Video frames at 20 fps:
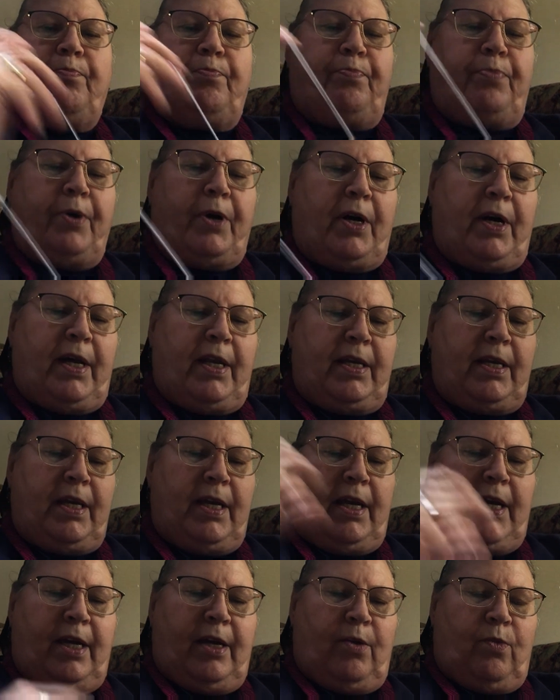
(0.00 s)
But
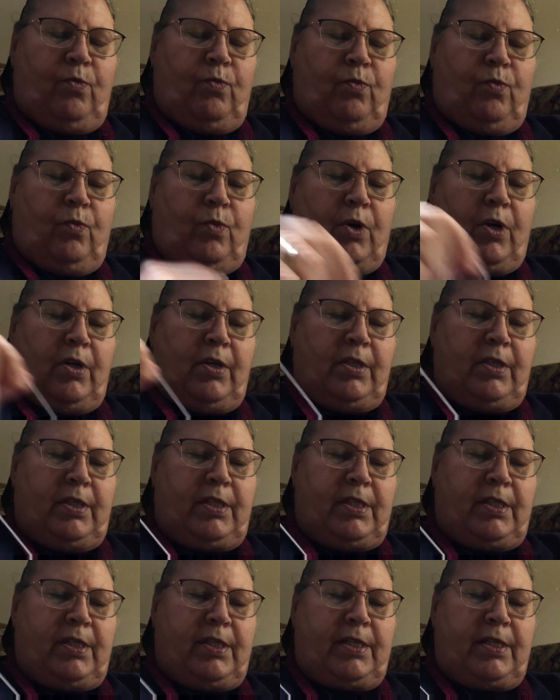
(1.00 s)
it
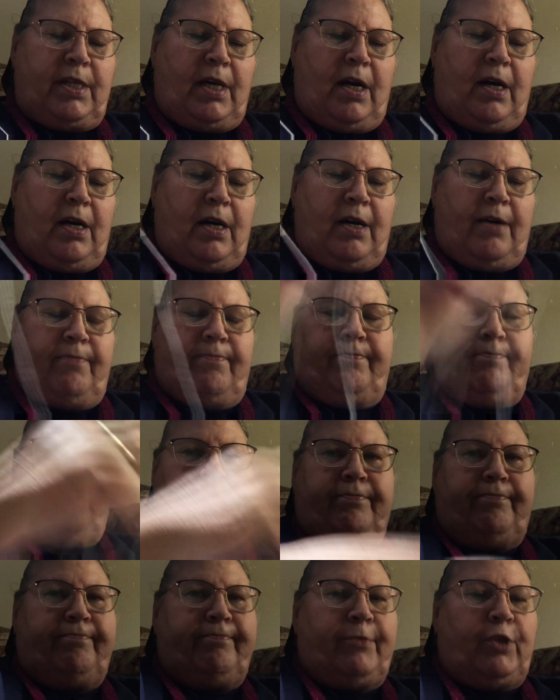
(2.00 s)
was,
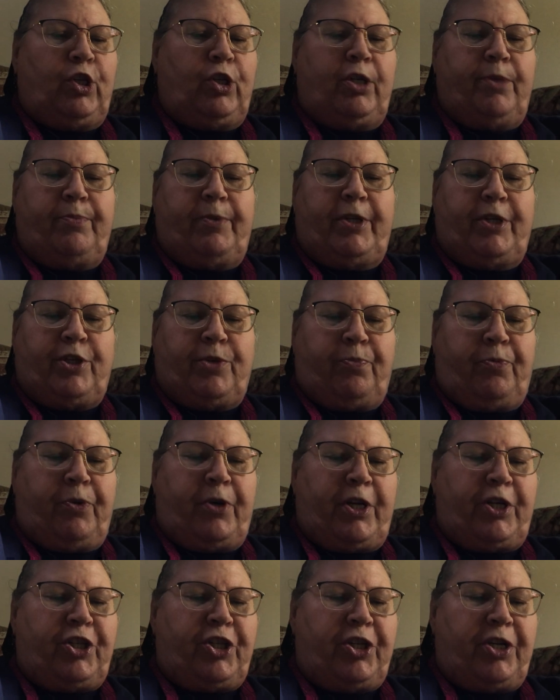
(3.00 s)
could have been
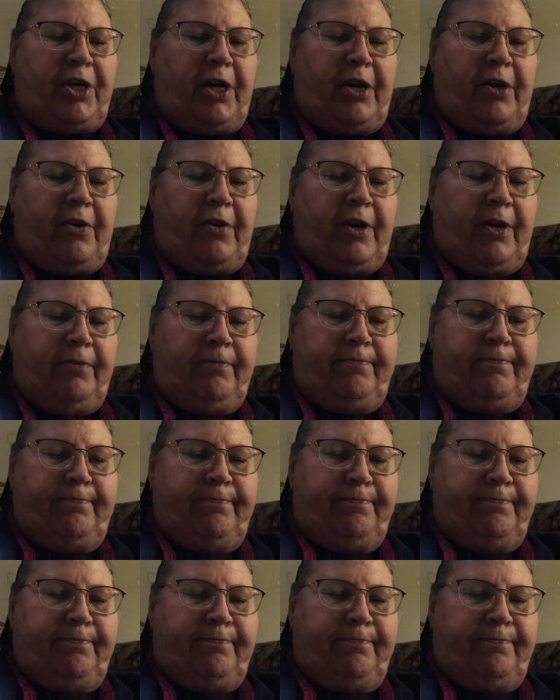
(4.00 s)
Depression era.